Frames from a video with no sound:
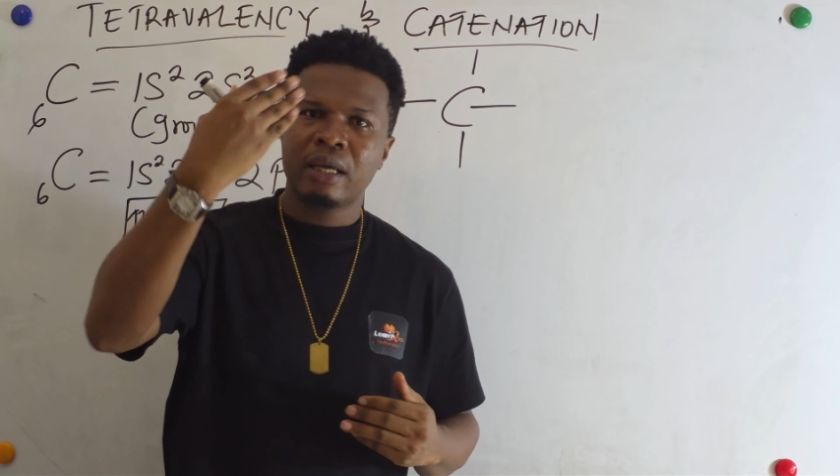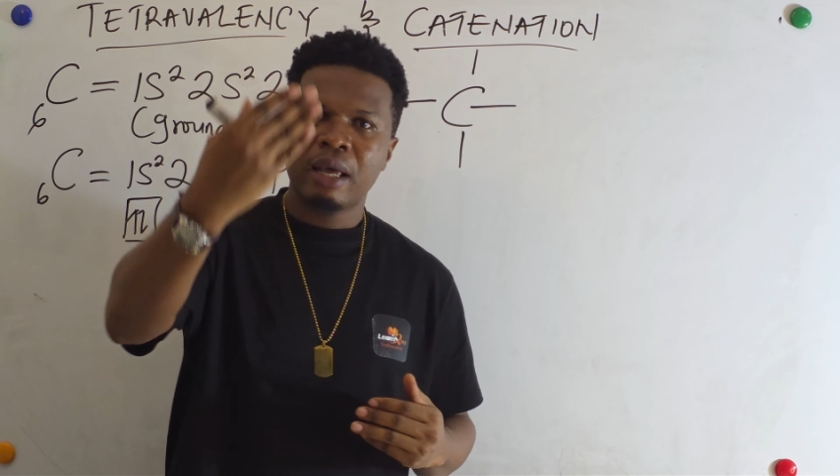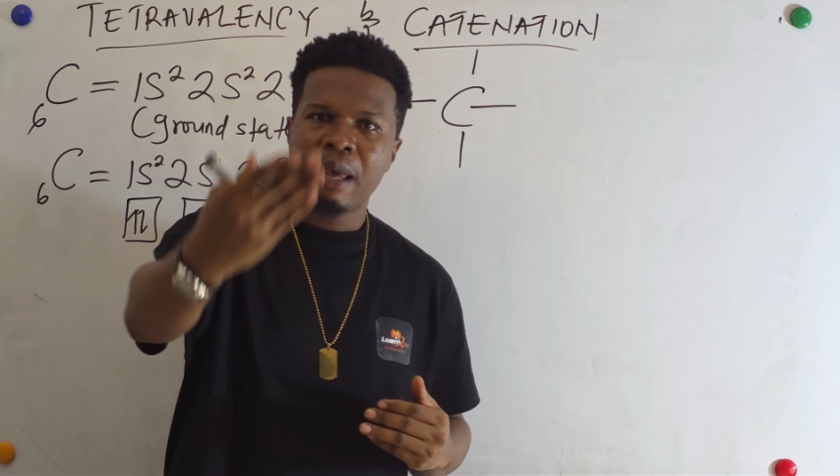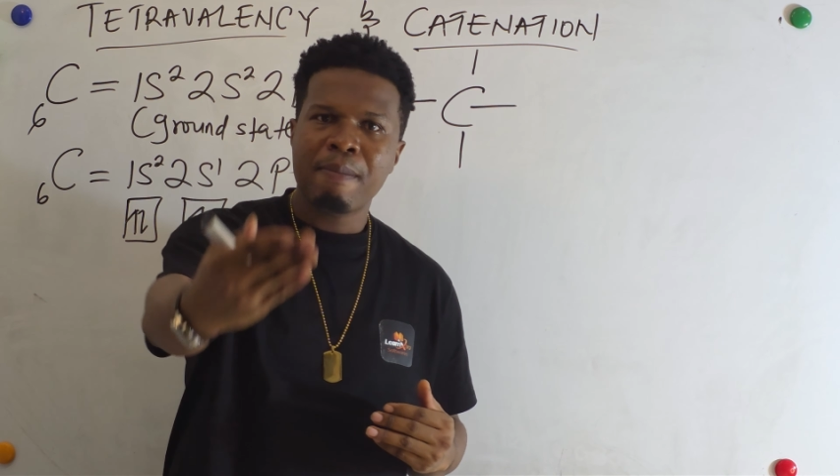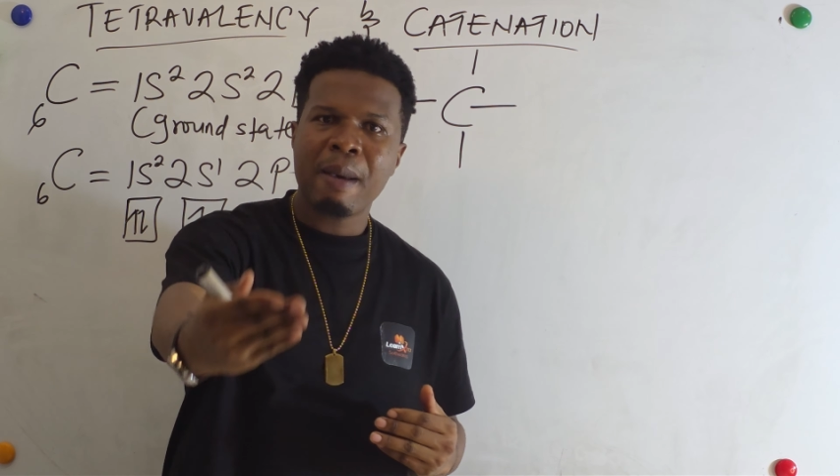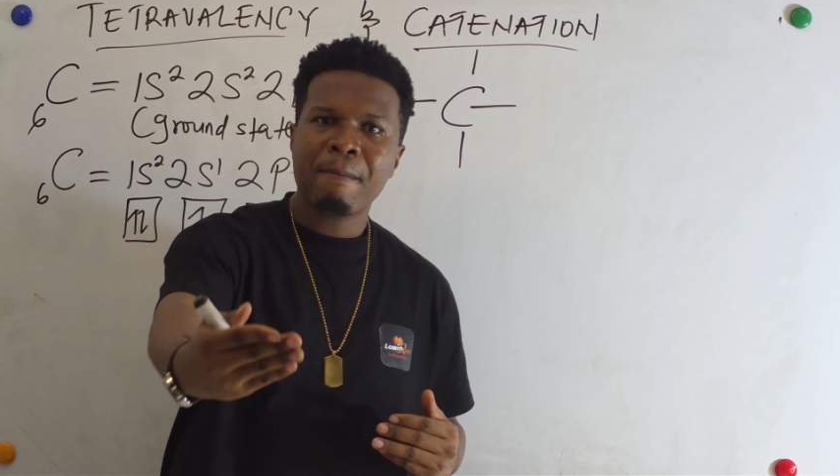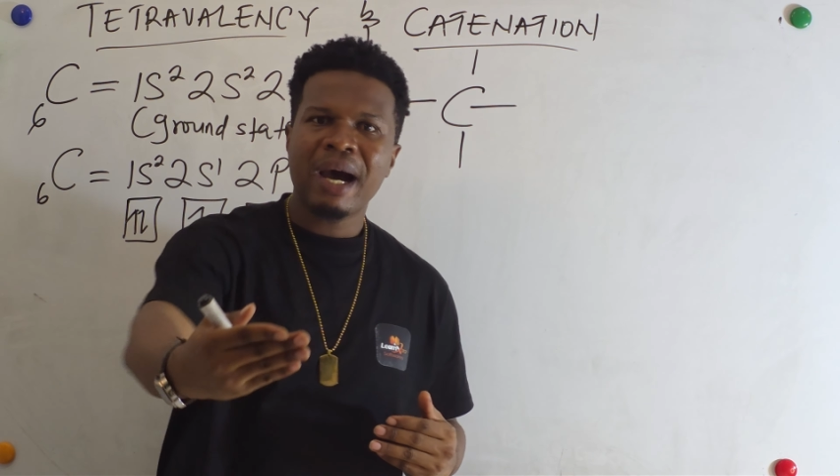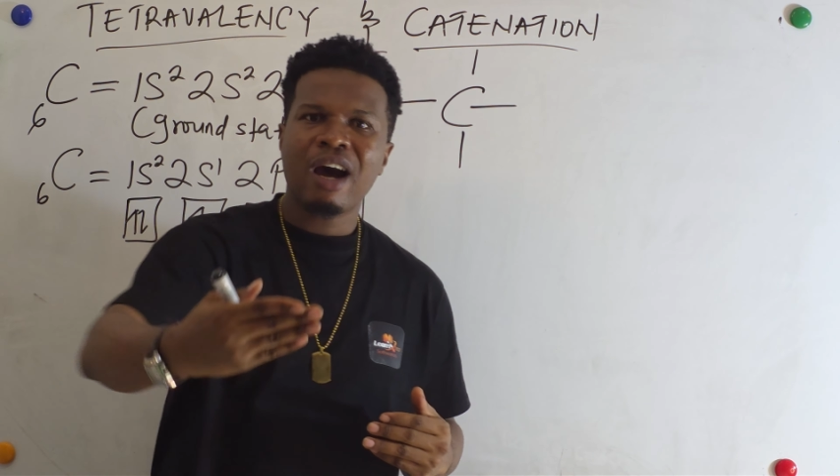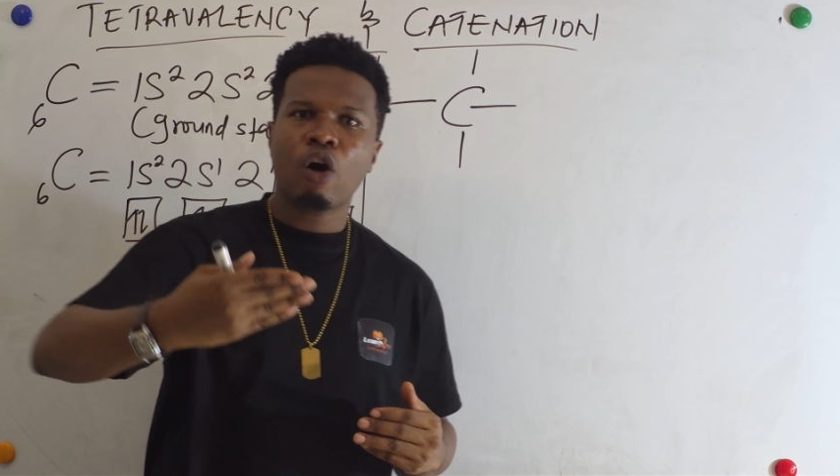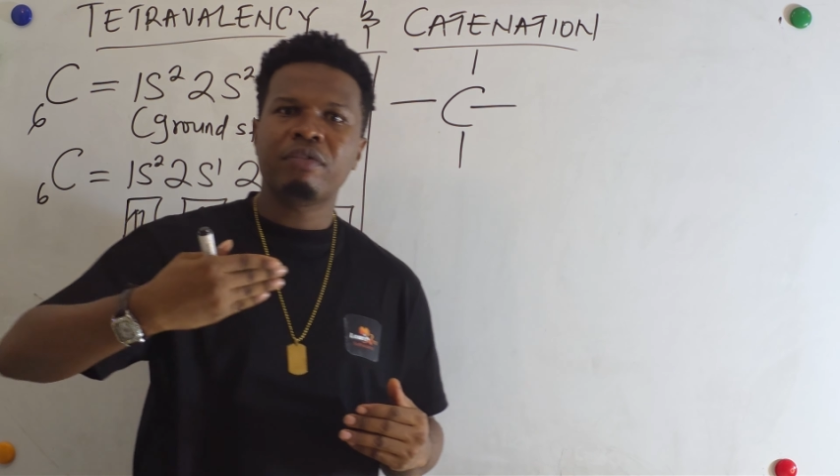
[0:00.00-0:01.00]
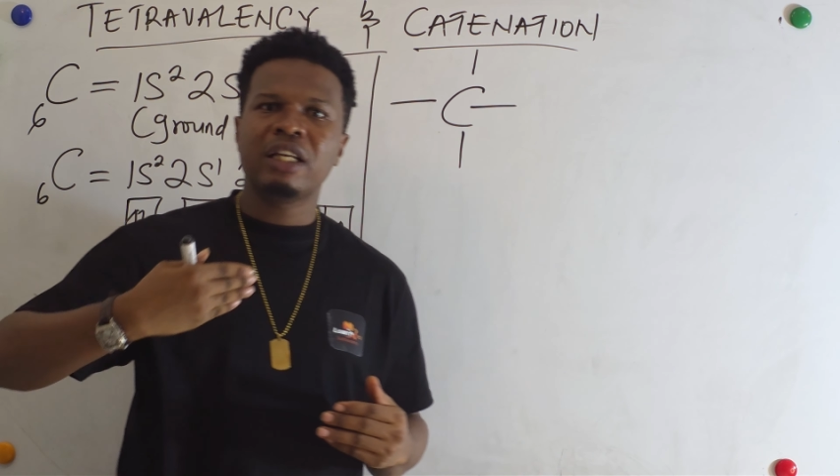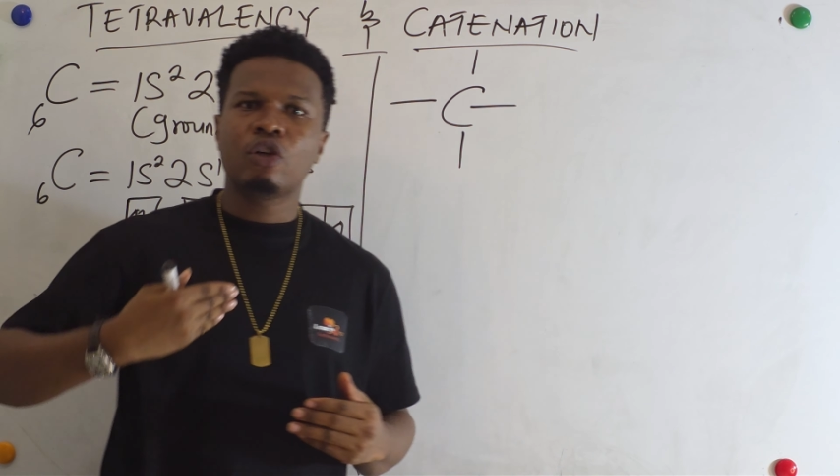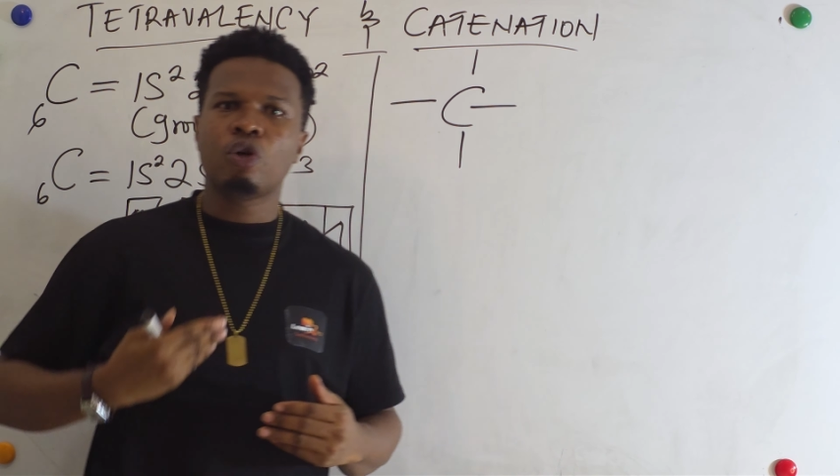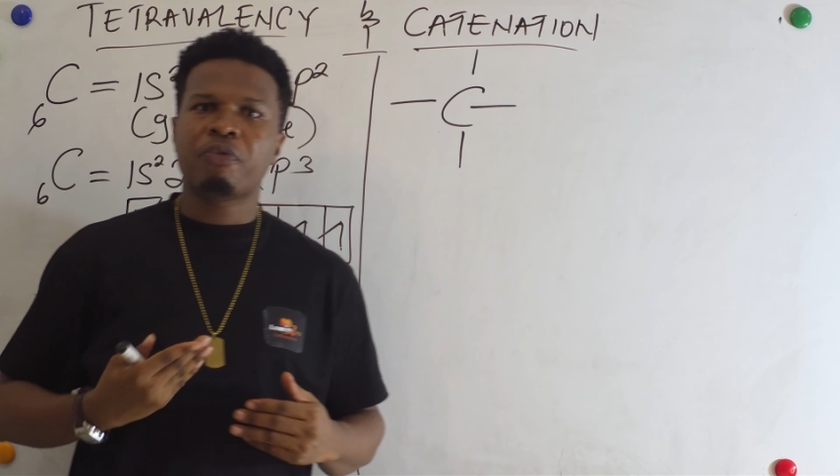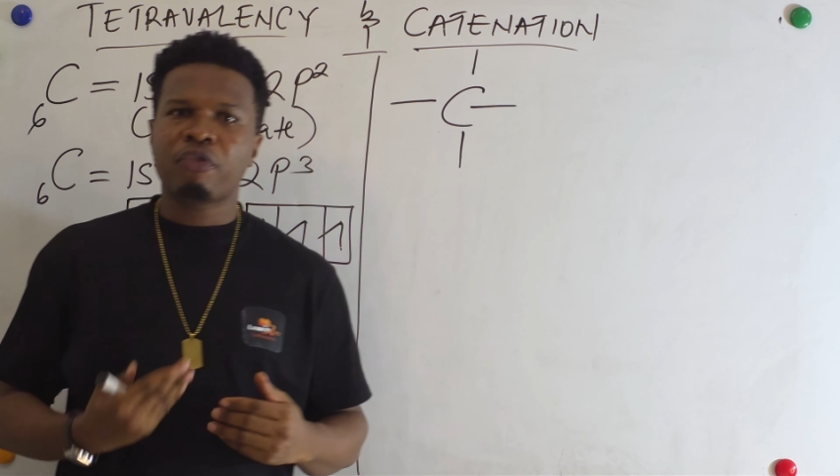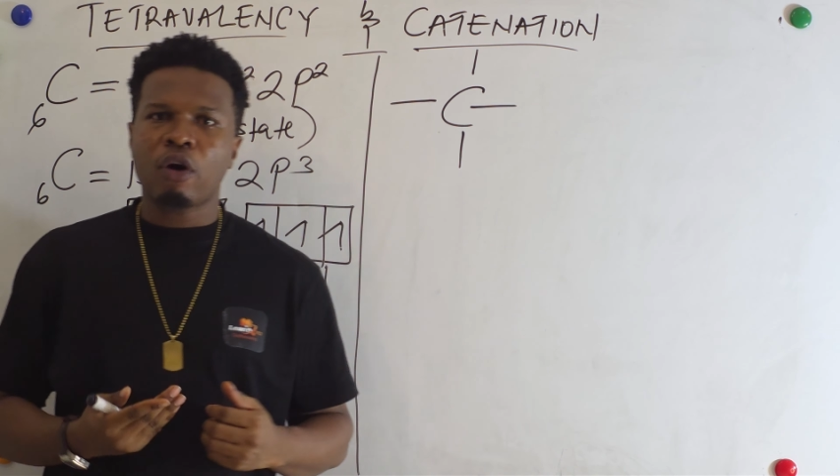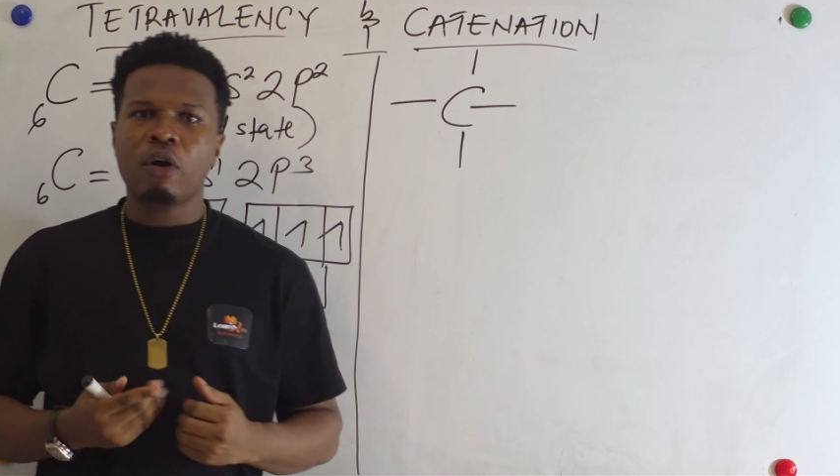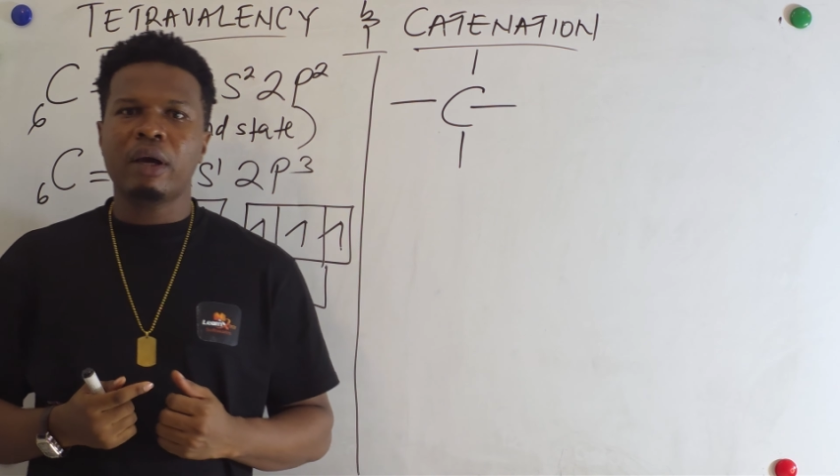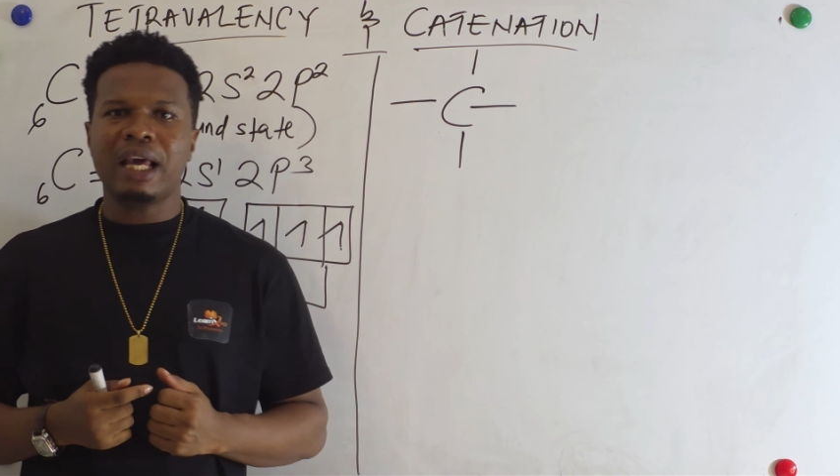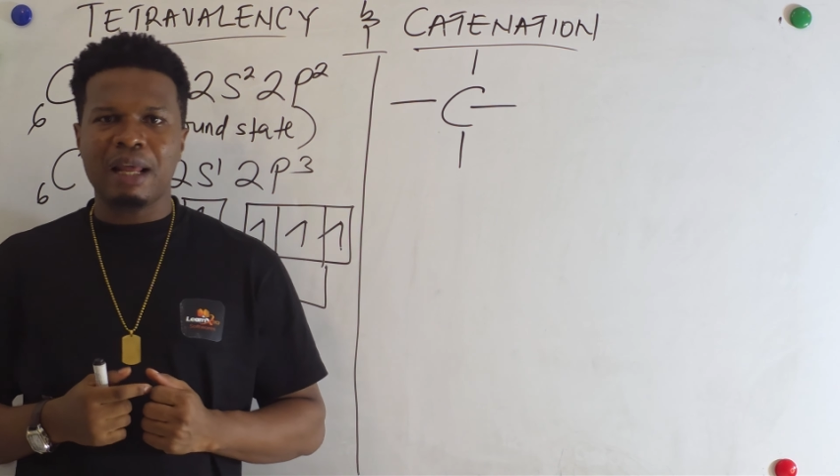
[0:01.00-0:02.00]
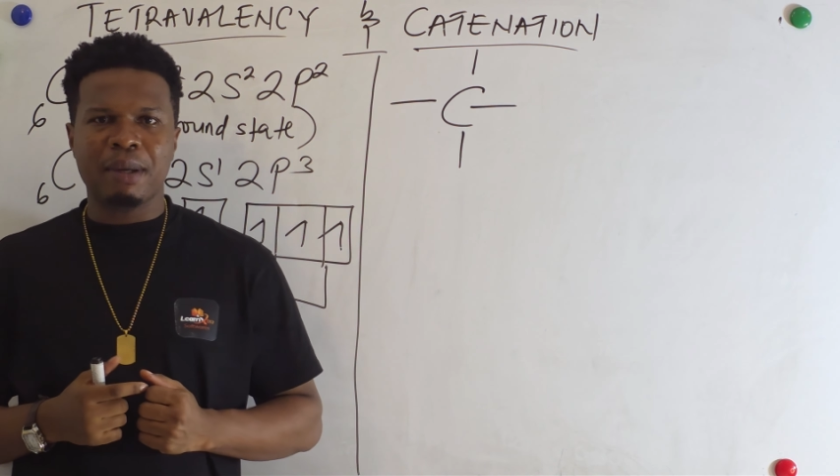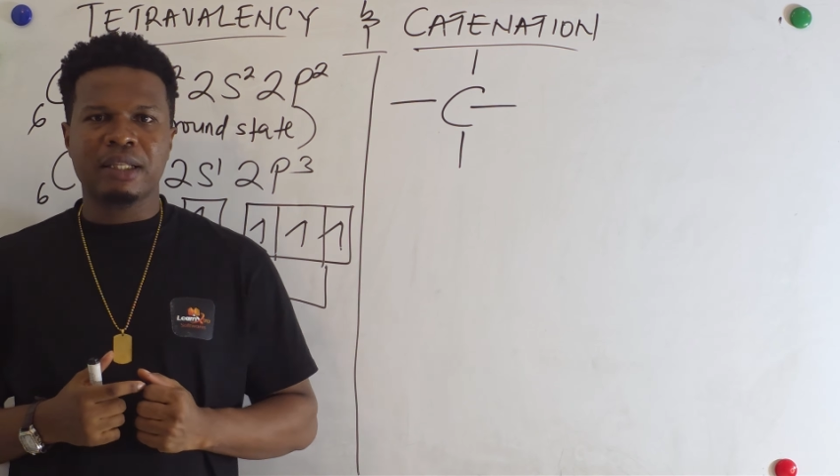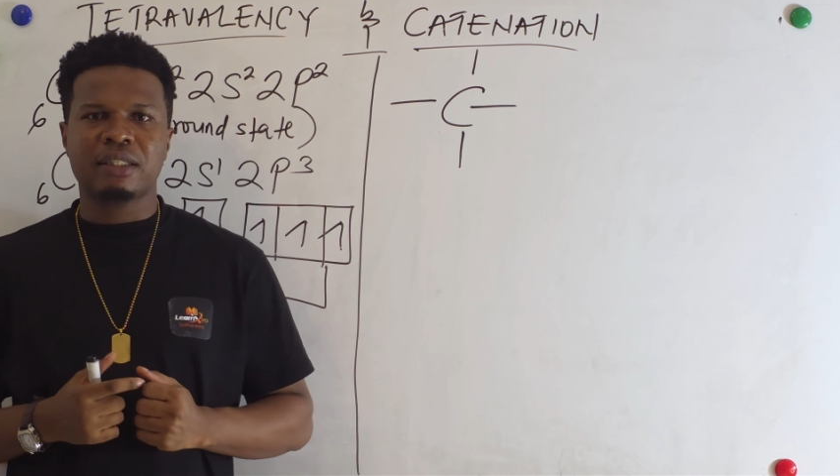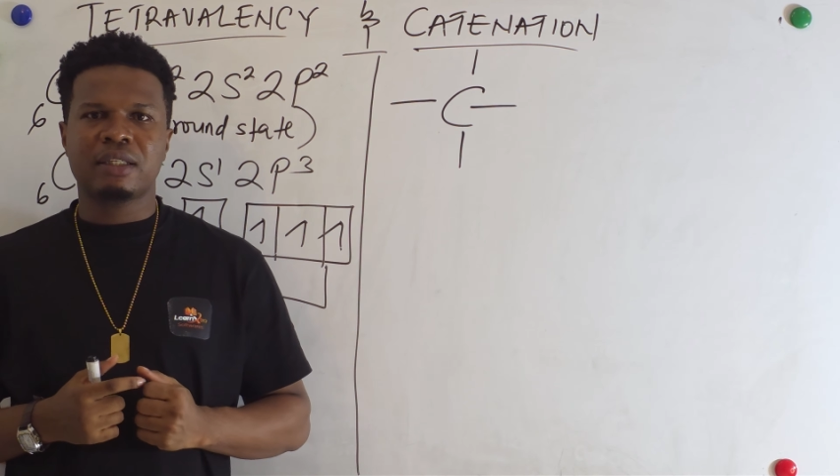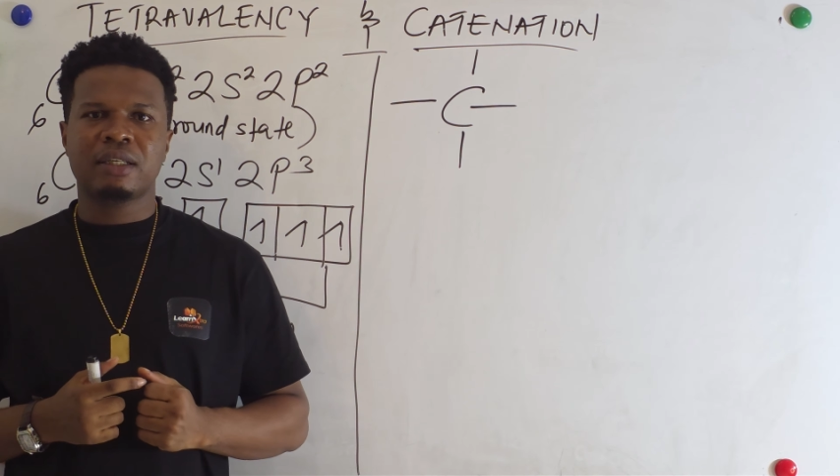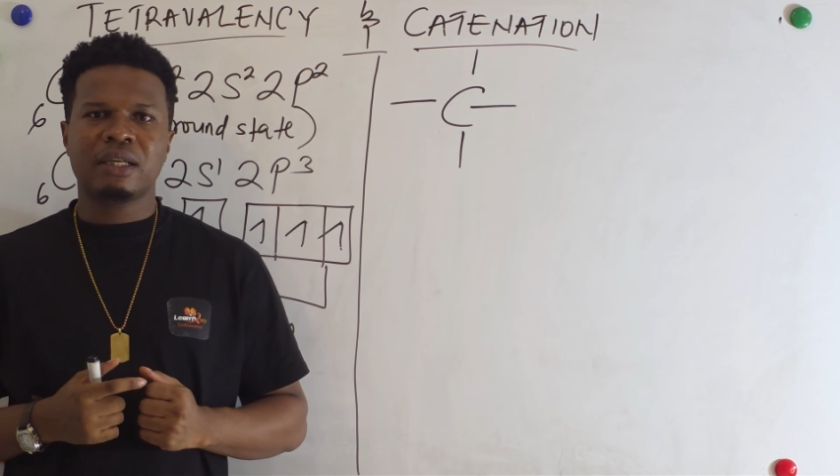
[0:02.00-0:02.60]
a member of the group 4 elements.